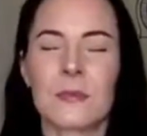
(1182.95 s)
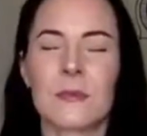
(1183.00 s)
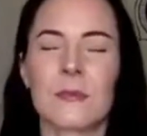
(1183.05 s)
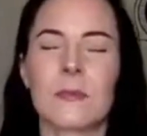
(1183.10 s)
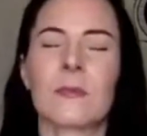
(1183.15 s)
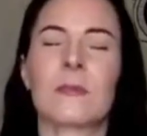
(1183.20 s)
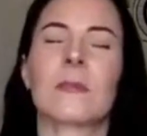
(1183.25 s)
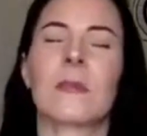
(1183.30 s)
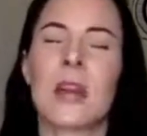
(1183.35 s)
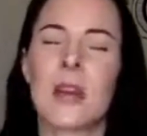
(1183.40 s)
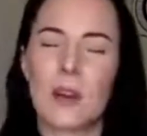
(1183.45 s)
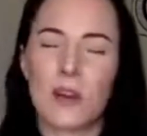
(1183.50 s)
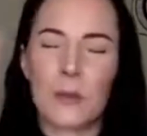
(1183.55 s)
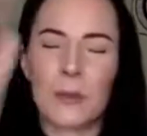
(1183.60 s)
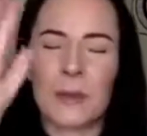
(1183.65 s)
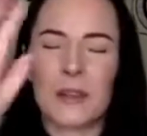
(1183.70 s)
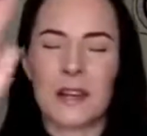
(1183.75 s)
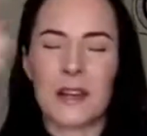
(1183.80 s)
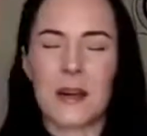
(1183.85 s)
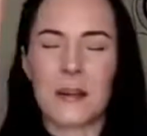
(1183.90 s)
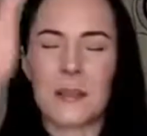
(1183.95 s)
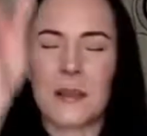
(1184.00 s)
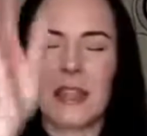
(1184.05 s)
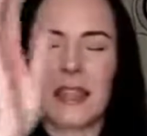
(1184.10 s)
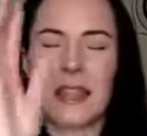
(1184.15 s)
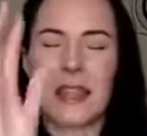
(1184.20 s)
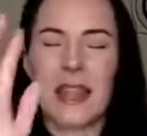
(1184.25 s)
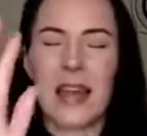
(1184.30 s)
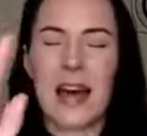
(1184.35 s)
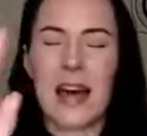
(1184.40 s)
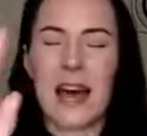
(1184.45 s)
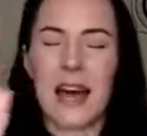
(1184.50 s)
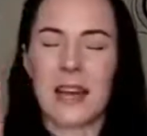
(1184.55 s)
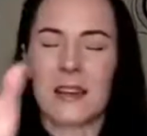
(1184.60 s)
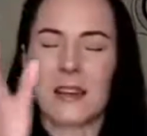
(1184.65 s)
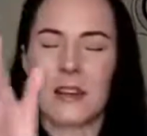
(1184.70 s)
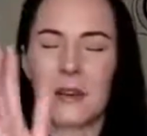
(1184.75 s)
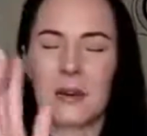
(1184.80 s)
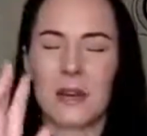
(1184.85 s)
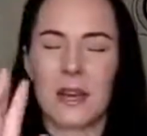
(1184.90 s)
That opened it up a lot.
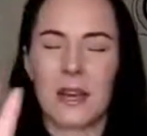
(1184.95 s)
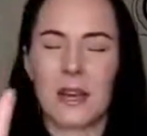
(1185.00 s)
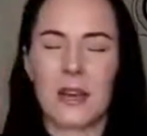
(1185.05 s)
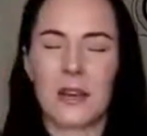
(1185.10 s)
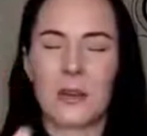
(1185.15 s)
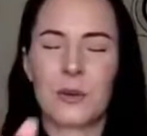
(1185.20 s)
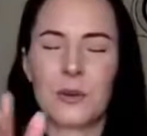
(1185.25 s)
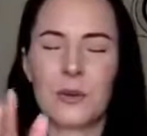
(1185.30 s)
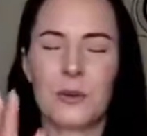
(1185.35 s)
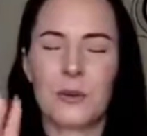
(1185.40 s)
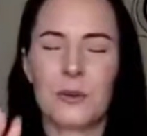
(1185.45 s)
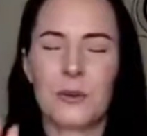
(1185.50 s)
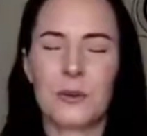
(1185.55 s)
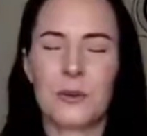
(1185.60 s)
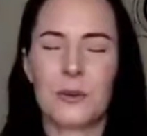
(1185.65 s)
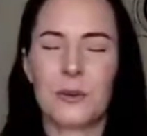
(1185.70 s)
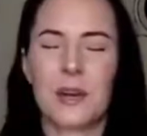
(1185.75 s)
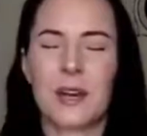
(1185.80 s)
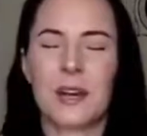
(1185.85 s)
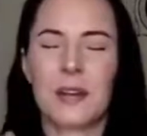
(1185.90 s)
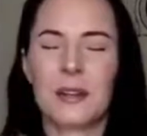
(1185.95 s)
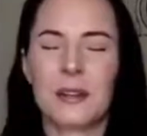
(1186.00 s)
Okay. Whew.